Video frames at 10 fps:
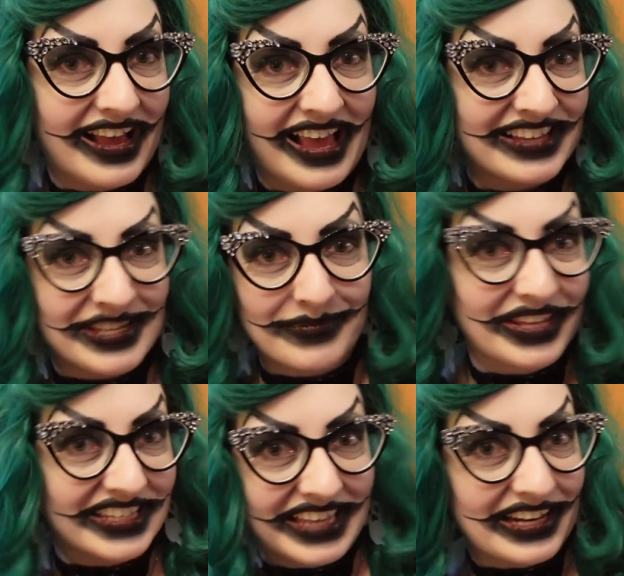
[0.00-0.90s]
as I'm
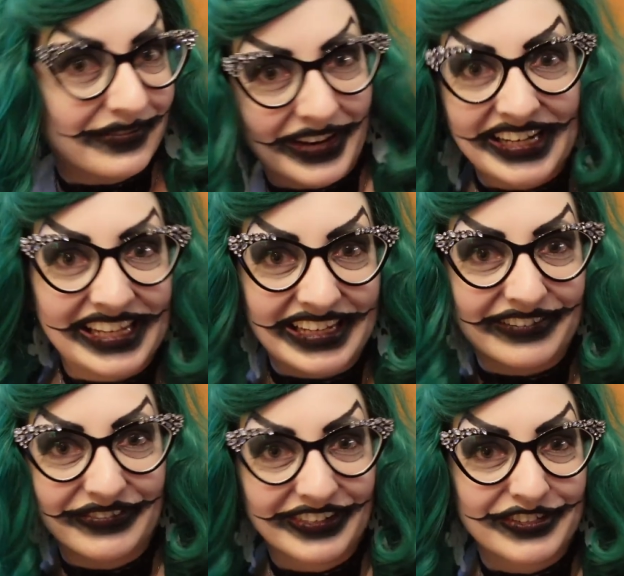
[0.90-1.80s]
like getting ready
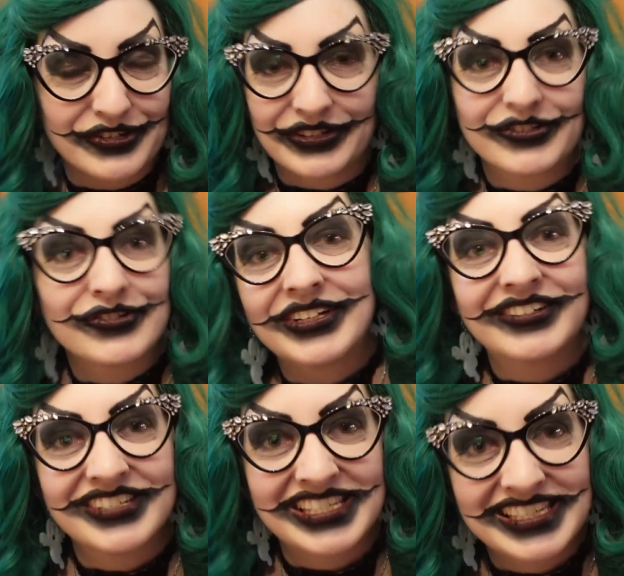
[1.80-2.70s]
for
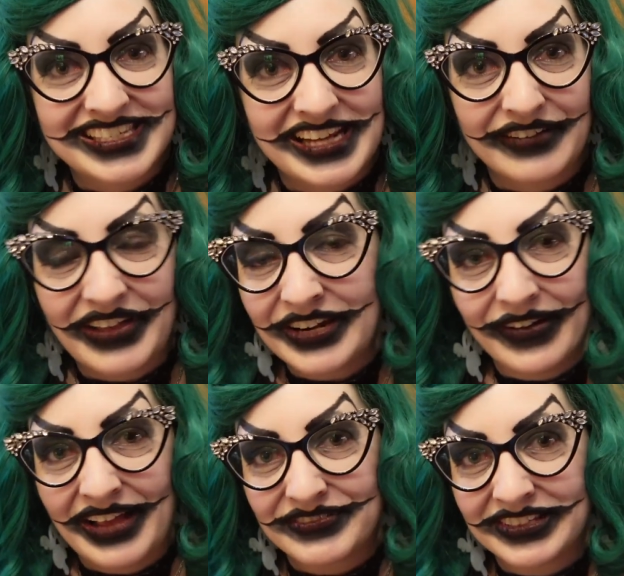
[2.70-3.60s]
trick-or-treaters and stuff, I don't
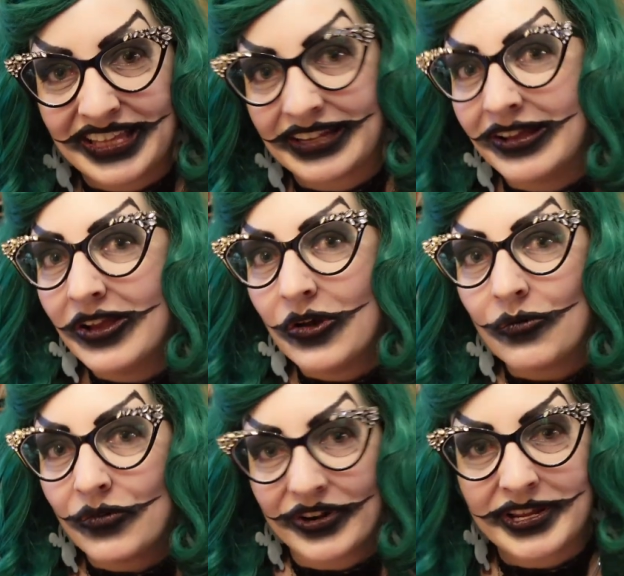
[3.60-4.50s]
have to like
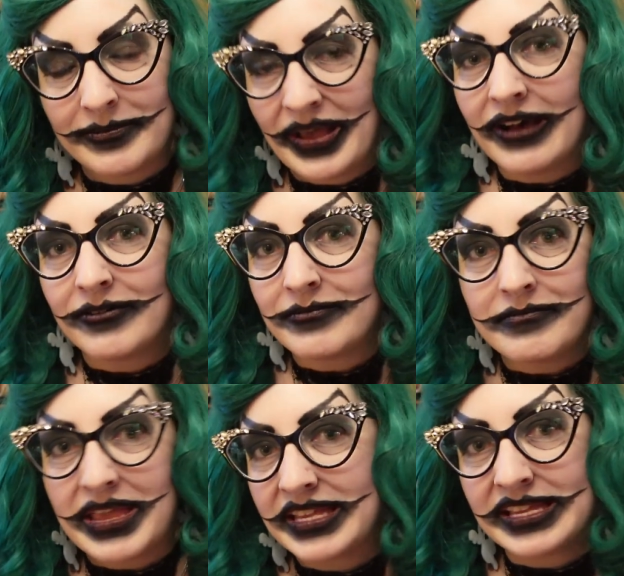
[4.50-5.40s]
worry about
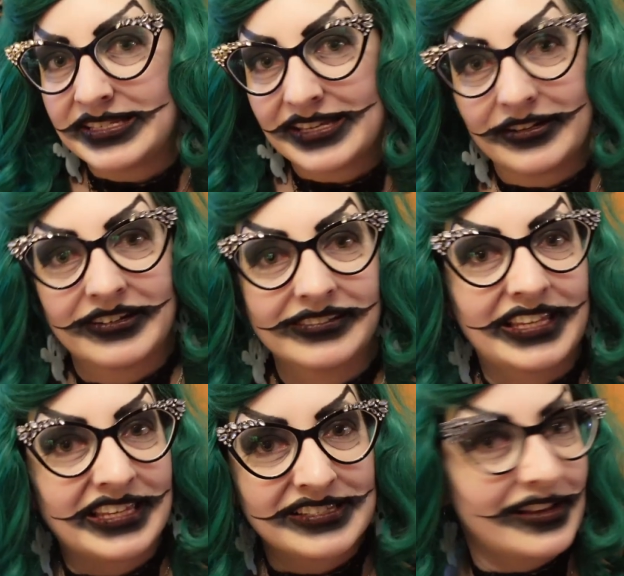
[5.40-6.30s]
making dinner.
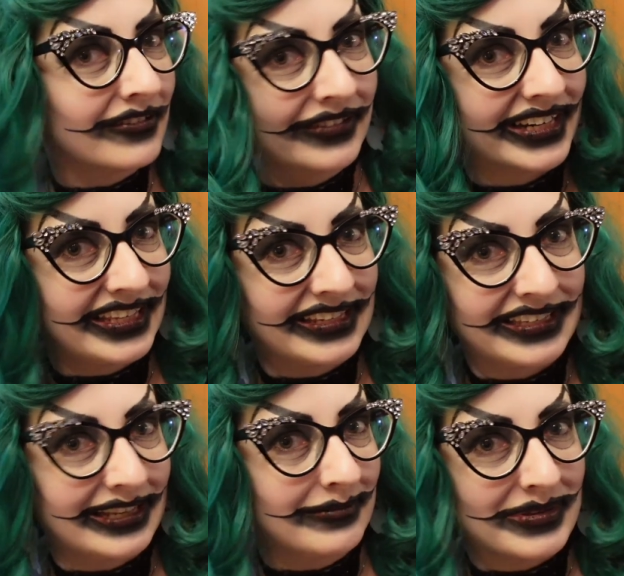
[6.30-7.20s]
Like it's already
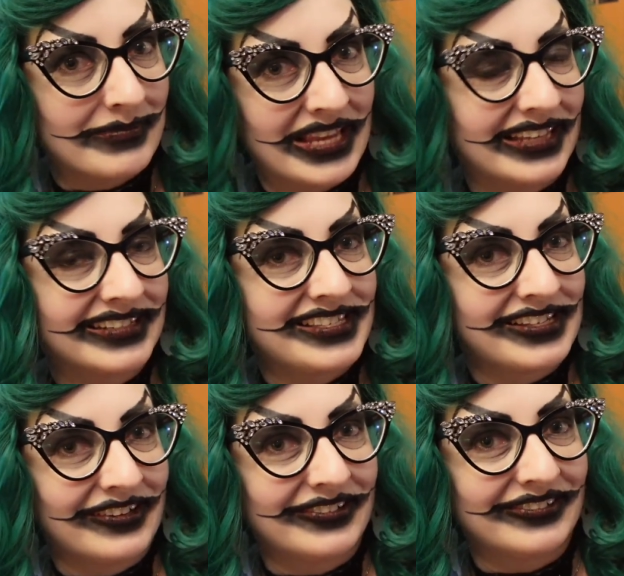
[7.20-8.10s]
gonna be made.
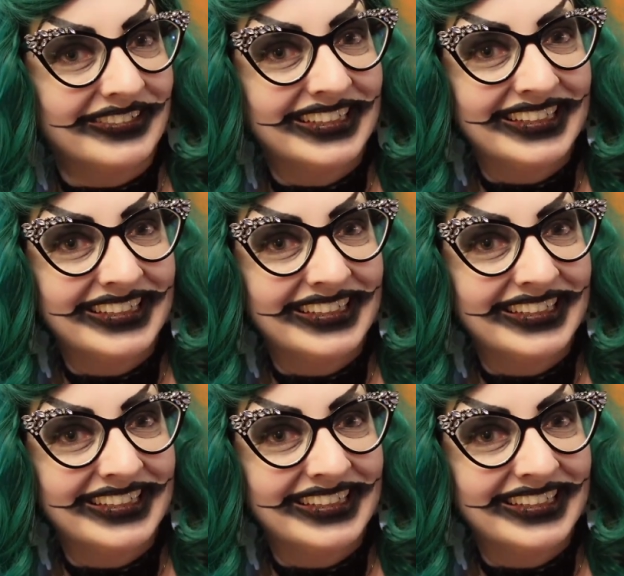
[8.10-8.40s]
So